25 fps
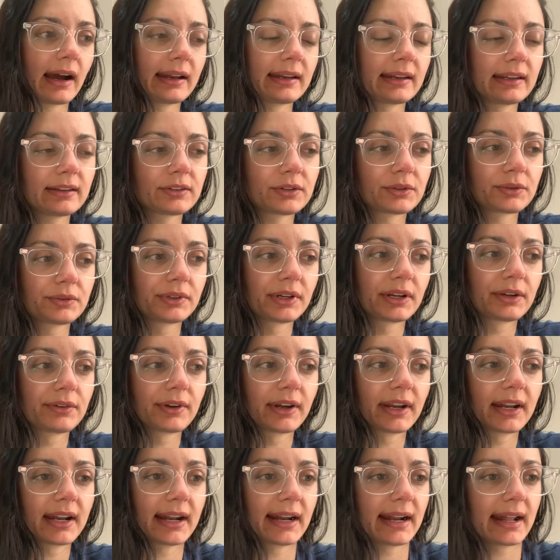need to
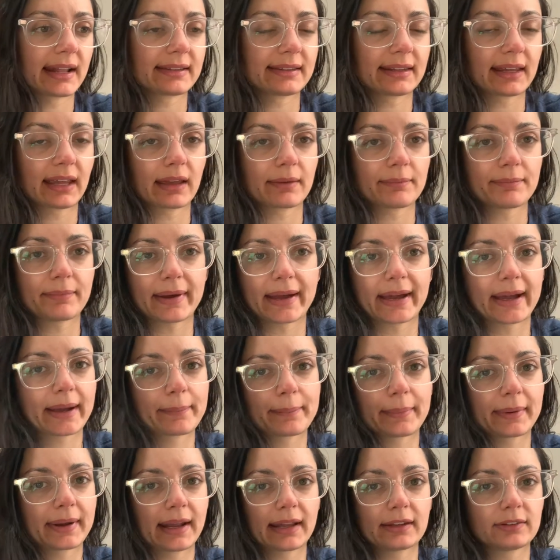reread and I take it back,
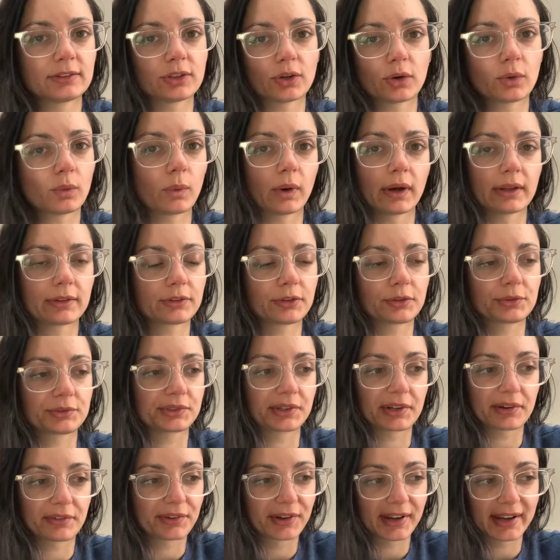but I don't want to
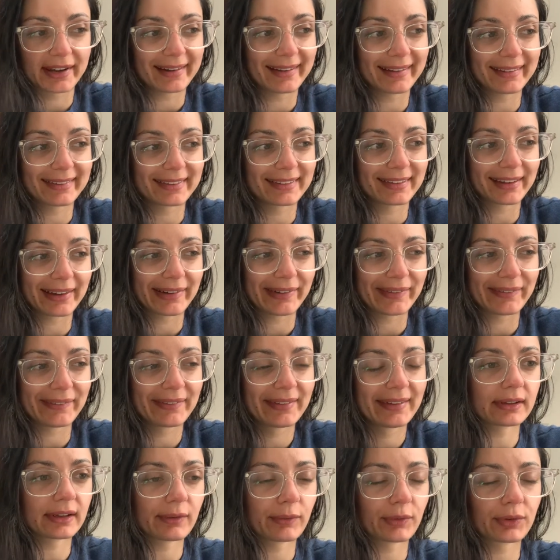reread it. So
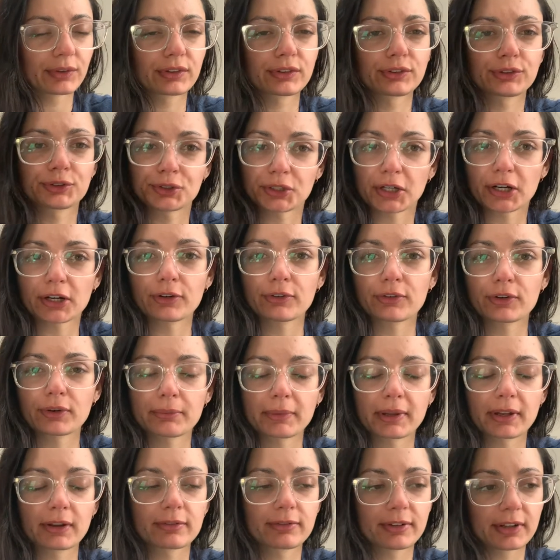it was a struggle for
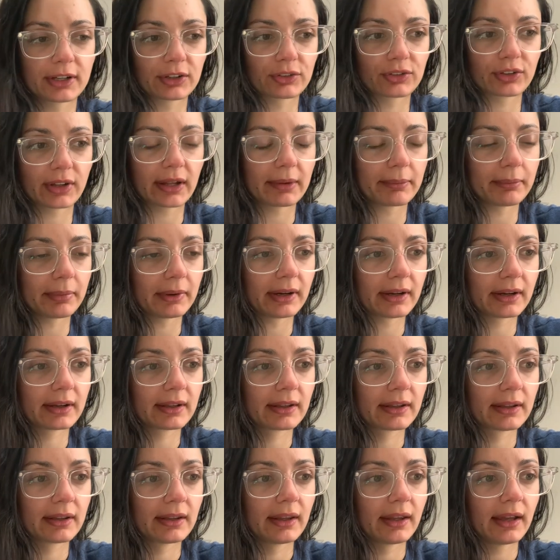me to finish that book.
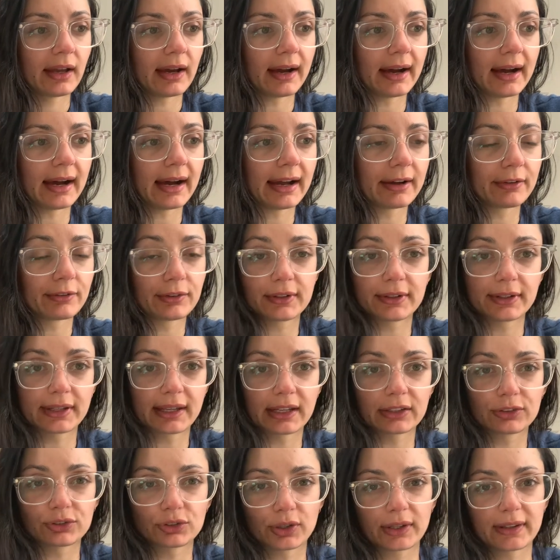I really
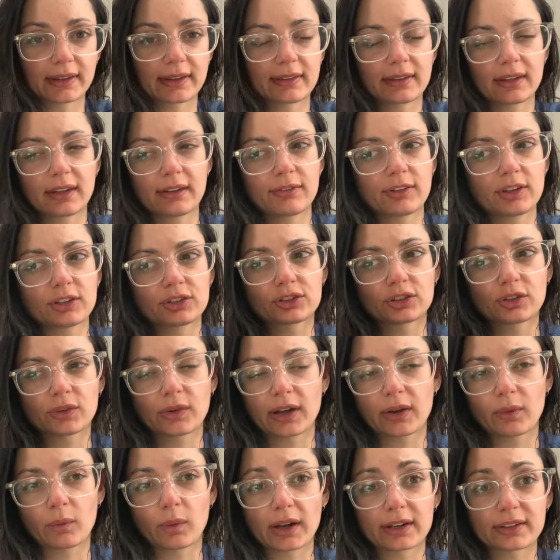enjoyed the TV show.
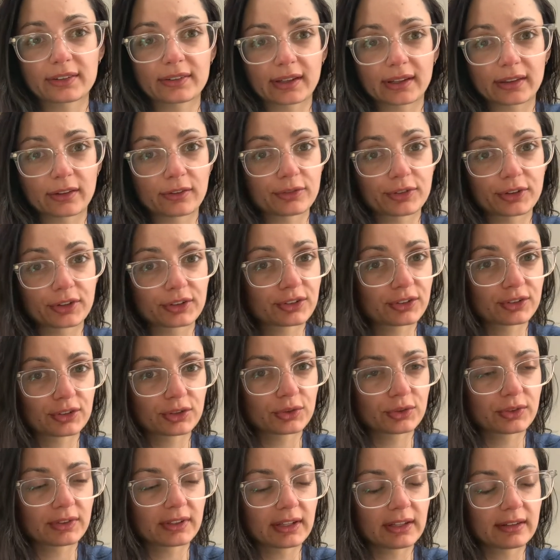I watched like the first
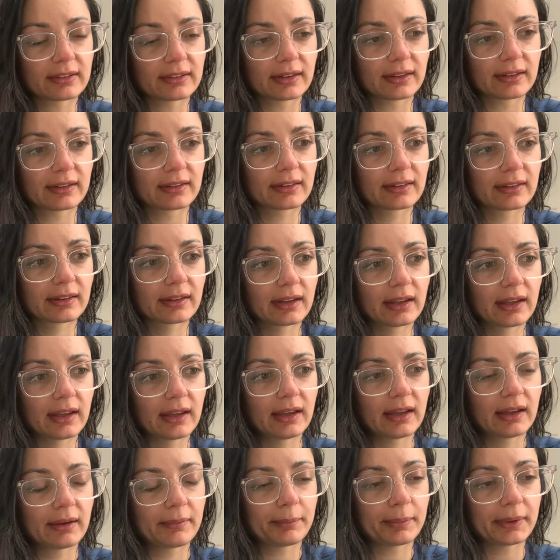two seasons
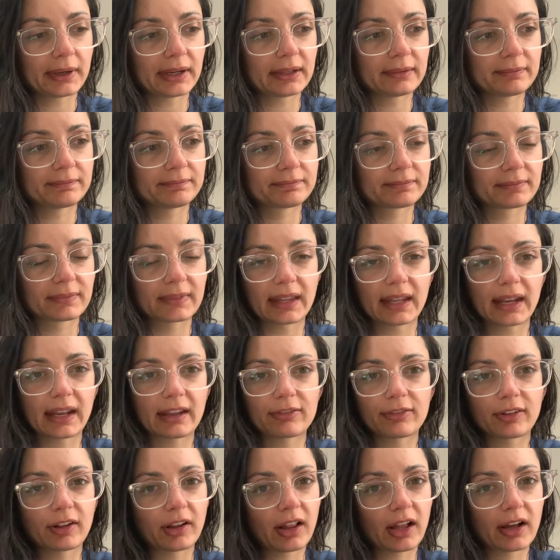but then I
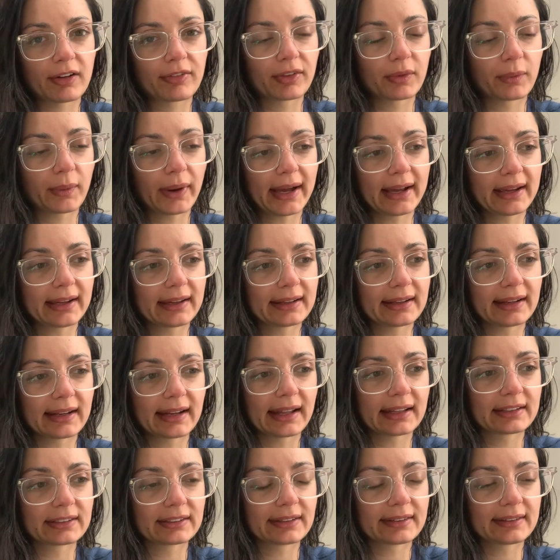fell off the wagon and
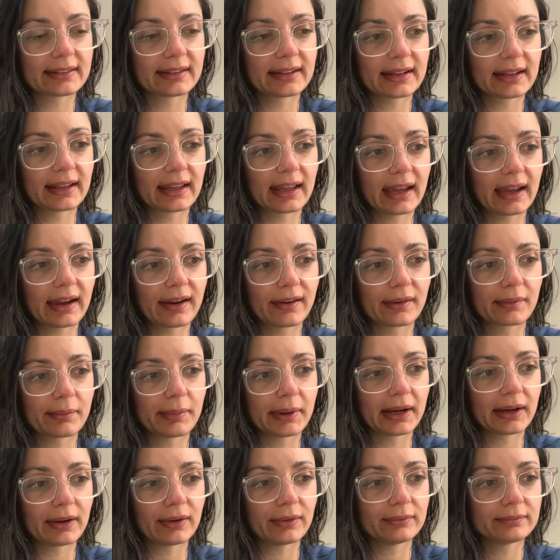I just didn't care
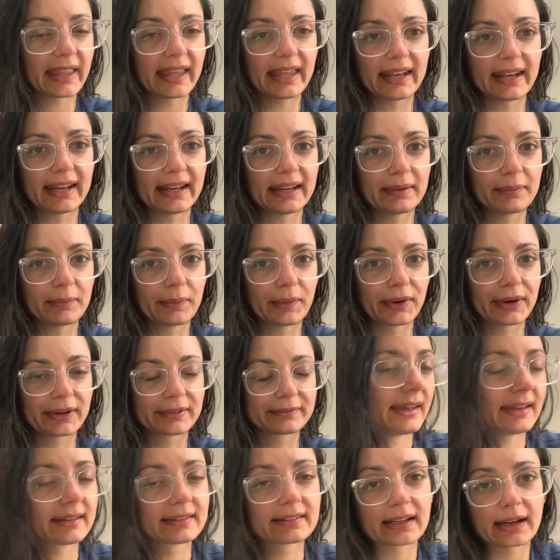about it anymore.
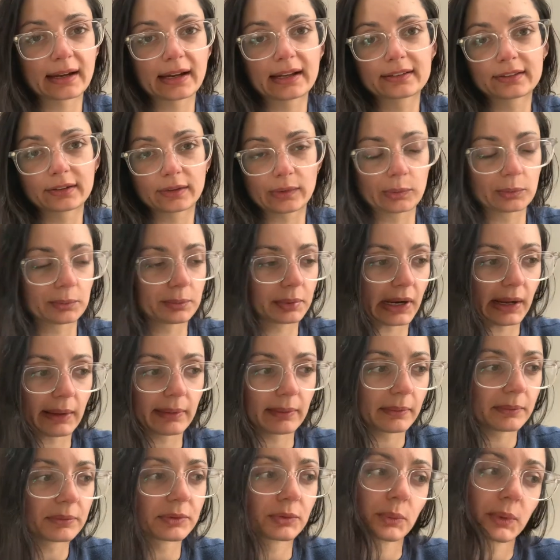It's got its own
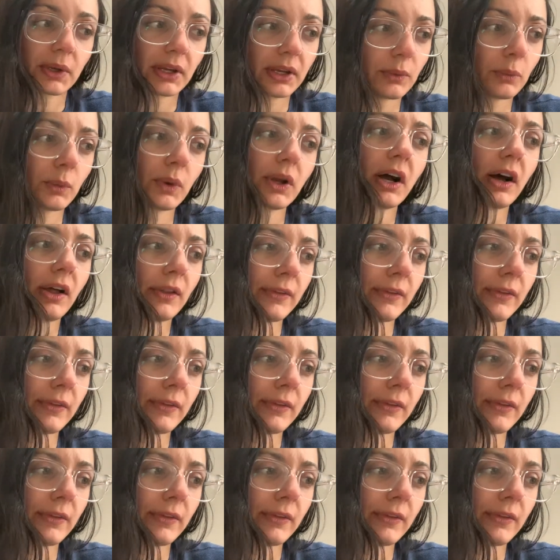problems. We we all